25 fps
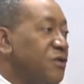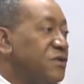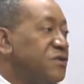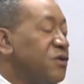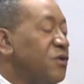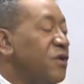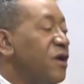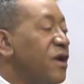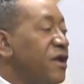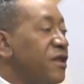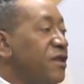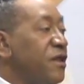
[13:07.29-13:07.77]

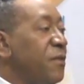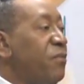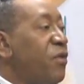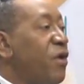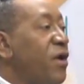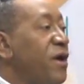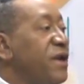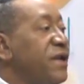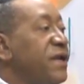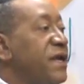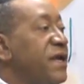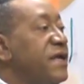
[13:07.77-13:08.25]
So the
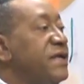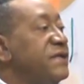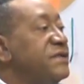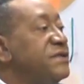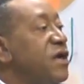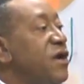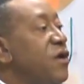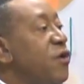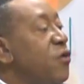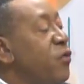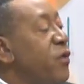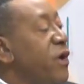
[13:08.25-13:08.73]
point
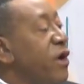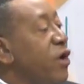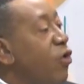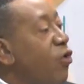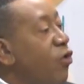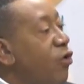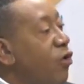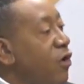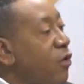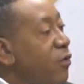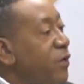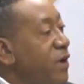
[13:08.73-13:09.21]
is, we
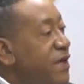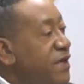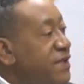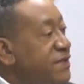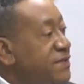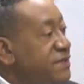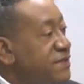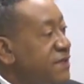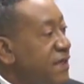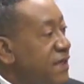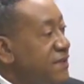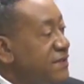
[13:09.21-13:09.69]

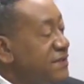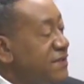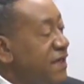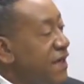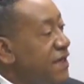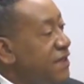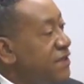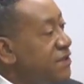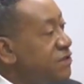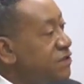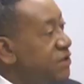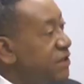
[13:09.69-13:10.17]
always
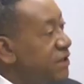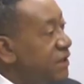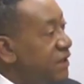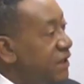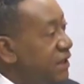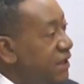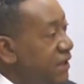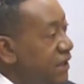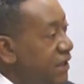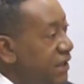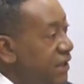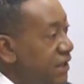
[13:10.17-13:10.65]
tend to
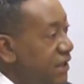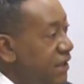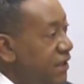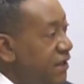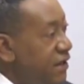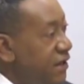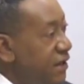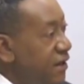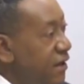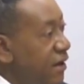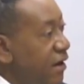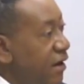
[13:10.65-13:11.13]

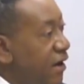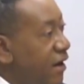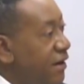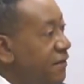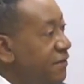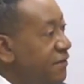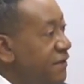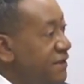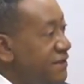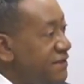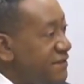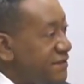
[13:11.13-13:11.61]
err
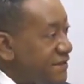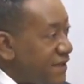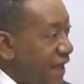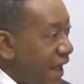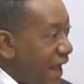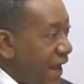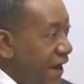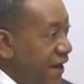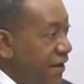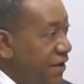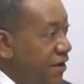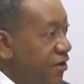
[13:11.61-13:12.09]
on the
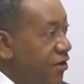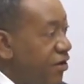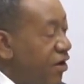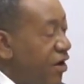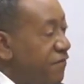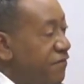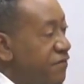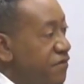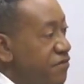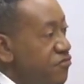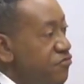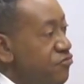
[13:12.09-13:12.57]
side
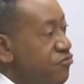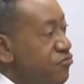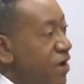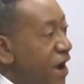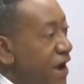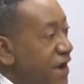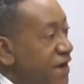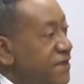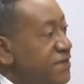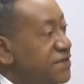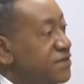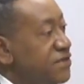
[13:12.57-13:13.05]
of the
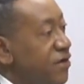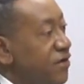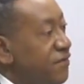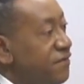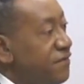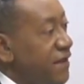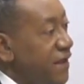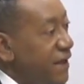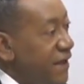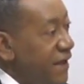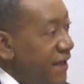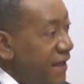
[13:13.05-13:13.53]
rights
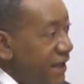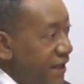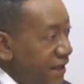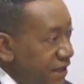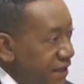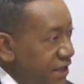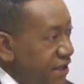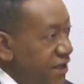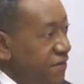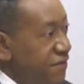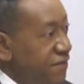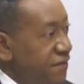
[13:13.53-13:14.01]
of the
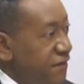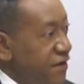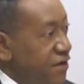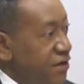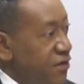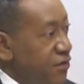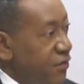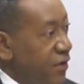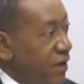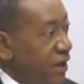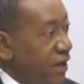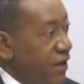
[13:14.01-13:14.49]

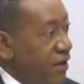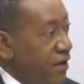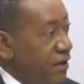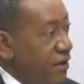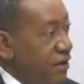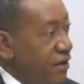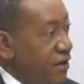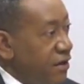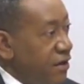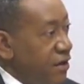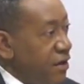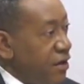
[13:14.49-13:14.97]
individual,
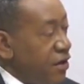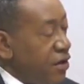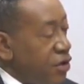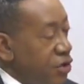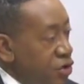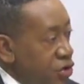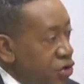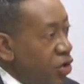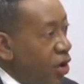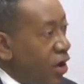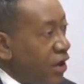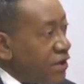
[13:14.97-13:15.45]

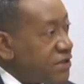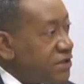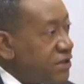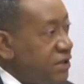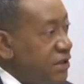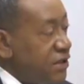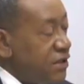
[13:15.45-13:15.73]
not